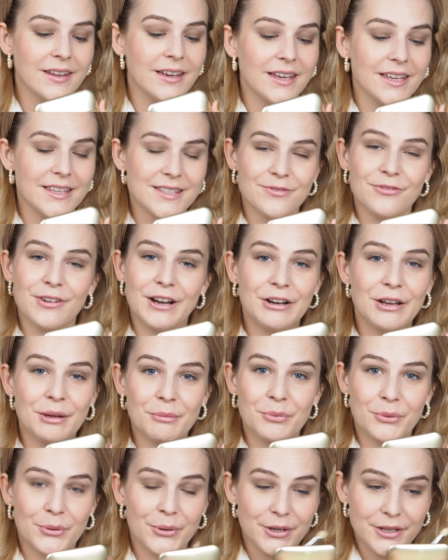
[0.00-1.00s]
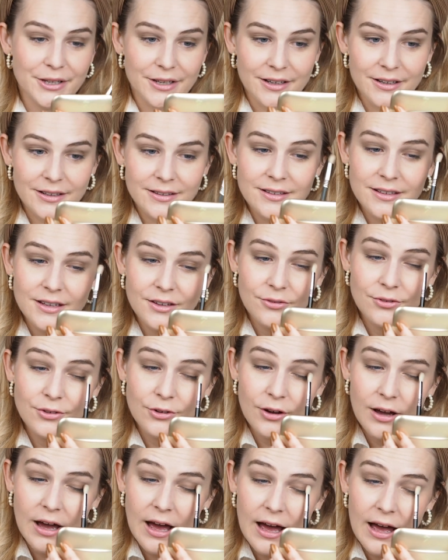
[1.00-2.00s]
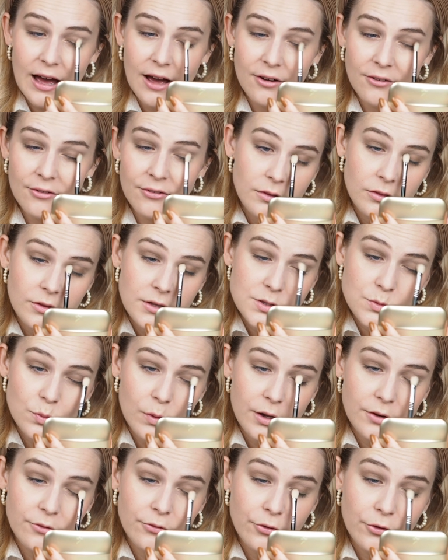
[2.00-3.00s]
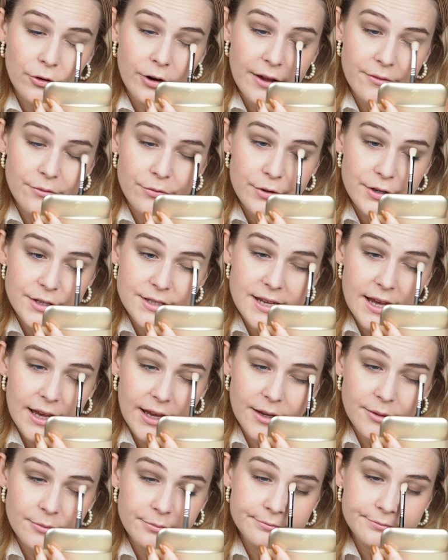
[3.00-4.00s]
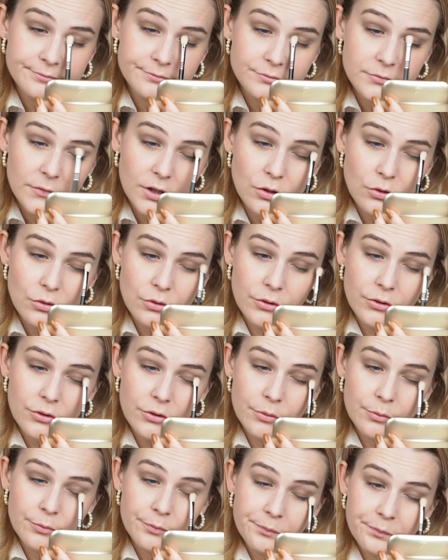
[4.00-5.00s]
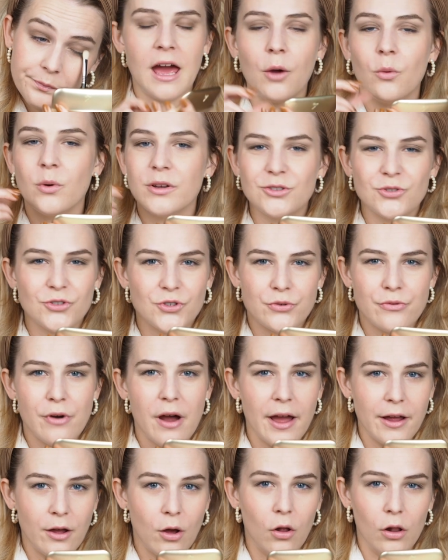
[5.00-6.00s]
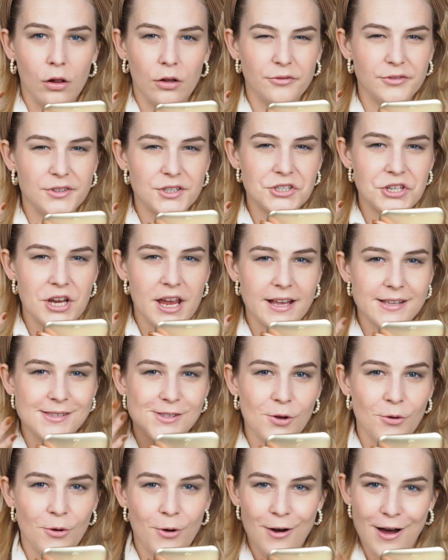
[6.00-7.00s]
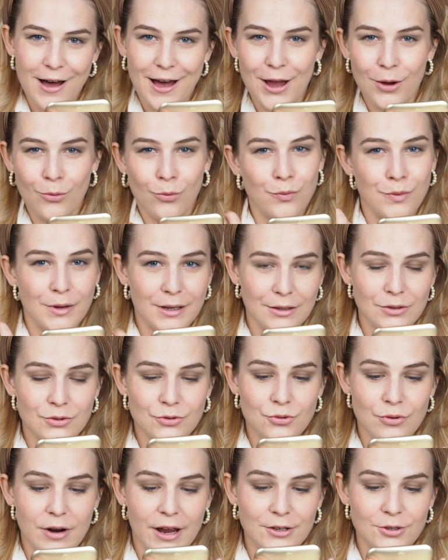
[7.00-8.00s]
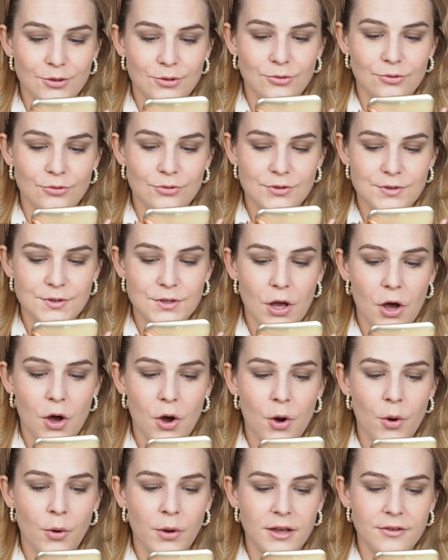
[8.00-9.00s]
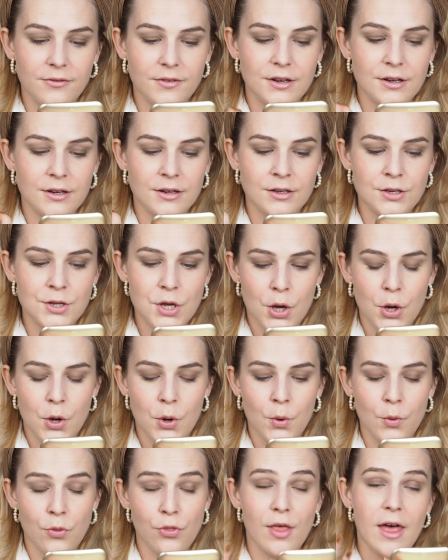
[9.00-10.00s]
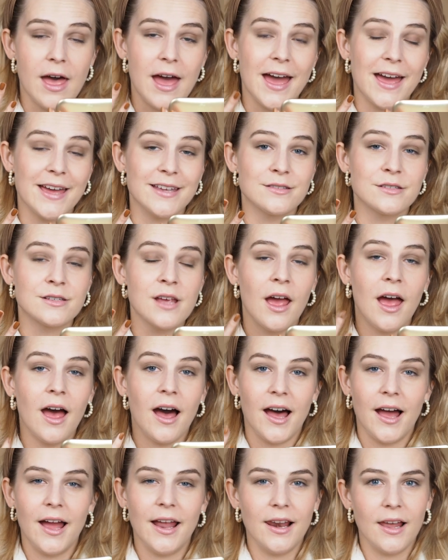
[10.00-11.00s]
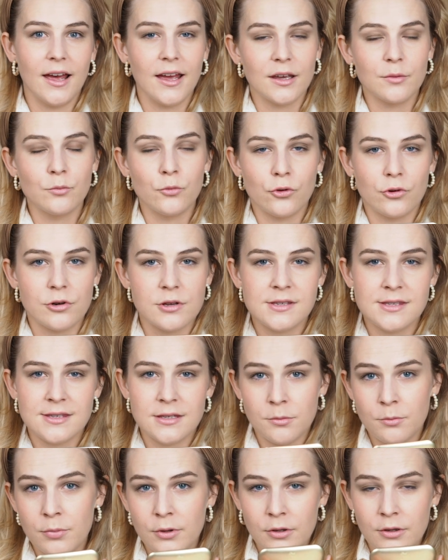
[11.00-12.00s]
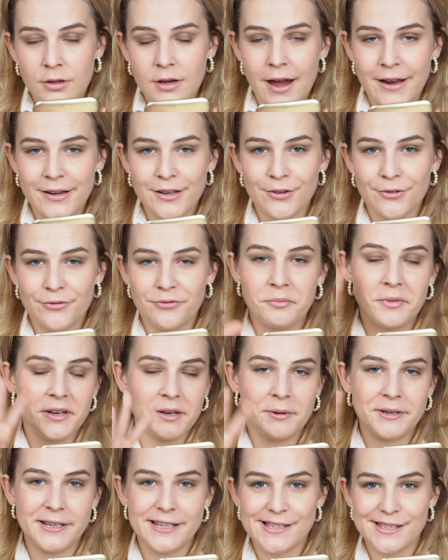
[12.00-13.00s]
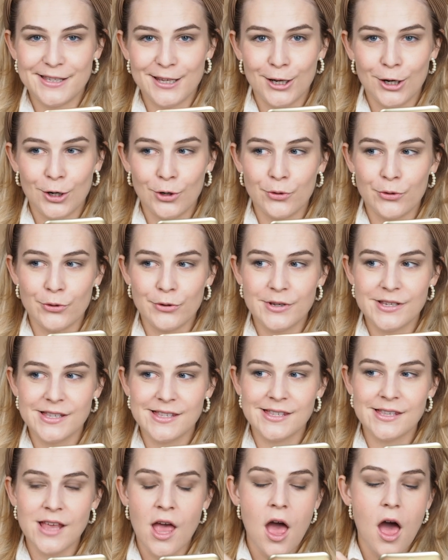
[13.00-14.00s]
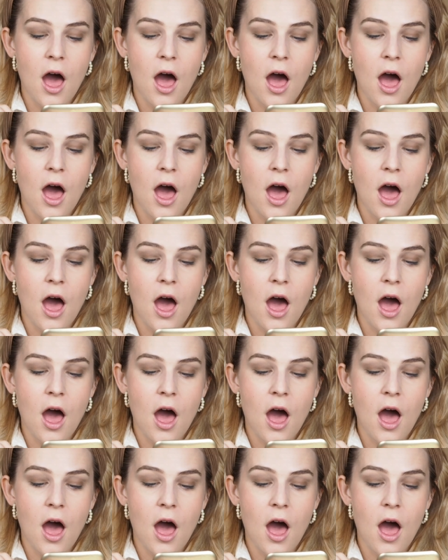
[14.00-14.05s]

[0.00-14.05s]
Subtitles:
it's very important if you have this one for everyday use. I want to try all of the shades, so I will try to do so, even though that I like more simple kind of minimalistic looks.